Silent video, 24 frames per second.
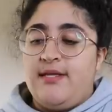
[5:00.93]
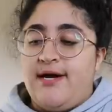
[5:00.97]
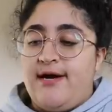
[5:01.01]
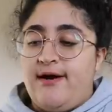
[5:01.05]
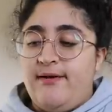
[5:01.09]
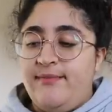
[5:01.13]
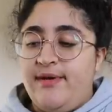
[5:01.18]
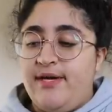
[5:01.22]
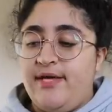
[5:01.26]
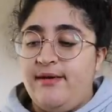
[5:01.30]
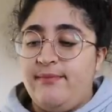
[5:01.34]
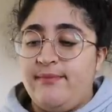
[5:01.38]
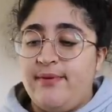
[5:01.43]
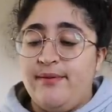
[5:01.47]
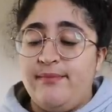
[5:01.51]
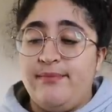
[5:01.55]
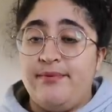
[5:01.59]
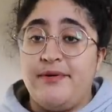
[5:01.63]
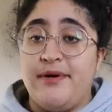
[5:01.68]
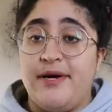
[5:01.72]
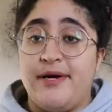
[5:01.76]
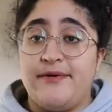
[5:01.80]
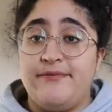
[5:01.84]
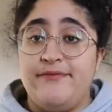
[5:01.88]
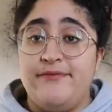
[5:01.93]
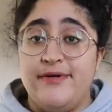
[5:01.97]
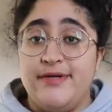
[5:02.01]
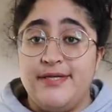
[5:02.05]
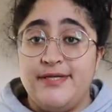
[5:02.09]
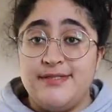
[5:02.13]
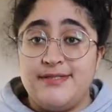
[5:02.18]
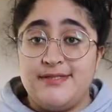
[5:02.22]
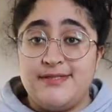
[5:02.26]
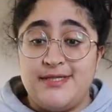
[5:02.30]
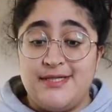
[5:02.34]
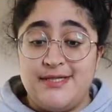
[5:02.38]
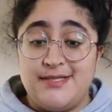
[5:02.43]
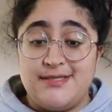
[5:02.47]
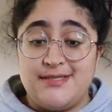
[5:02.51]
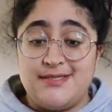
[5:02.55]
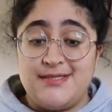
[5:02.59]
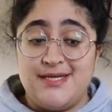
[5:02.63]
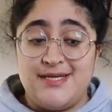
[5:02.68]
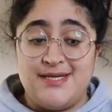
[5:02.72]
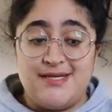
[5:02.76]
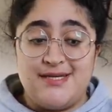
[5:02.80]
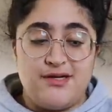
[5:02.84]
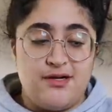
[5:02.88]
Now I'm eating my breakfast.
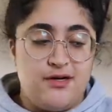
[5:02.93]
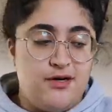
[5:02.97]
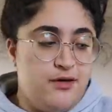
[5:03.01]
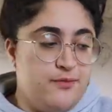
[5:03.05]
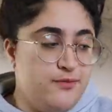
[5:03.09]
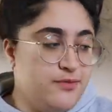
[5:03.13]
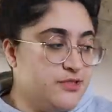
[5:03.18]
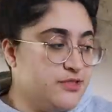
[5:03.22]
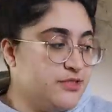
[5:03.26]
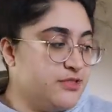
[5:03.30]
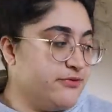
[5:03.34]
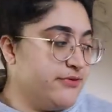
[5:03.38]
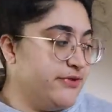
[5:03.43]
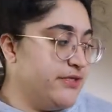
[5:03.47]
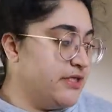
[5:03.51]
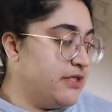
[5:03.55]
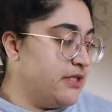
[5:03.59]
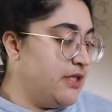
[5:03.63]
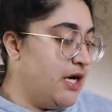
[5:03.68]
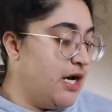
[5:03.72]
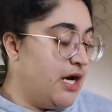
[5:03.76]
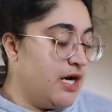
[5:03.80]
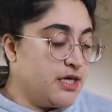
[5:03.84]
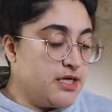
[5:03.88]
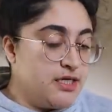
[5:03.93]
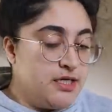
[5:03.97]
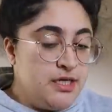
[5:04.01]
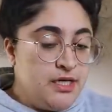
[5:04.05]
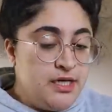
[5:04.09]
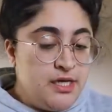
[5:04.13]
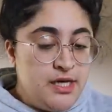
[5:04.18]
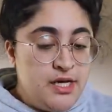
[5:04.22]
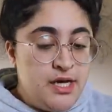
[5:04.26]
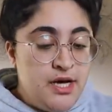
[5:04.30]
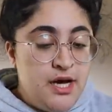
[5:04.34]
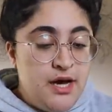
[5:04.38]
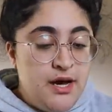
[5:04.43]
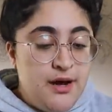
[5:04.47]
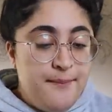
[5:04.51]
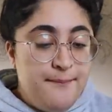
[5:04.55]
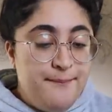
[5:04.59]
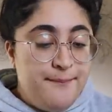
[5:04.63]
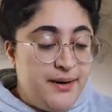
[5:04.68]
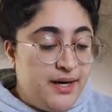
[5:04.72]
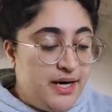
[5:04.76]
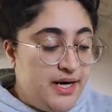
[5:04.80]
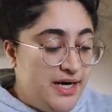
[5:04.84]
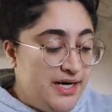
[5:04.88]
It's like almost 3 o'clock,
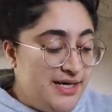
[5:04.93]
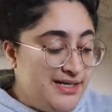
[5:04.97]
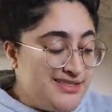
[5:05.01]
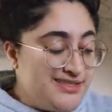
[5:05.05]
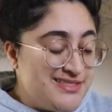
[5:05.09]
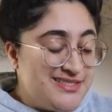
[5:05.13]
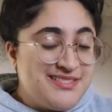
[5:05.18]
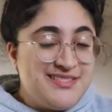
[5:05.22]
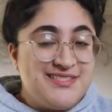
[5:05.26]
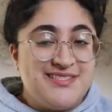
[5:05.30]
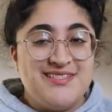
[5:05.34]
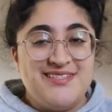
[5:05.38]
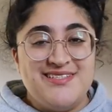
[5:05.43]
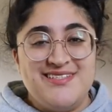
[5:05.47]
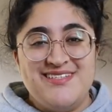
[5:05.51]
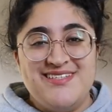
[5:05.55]
but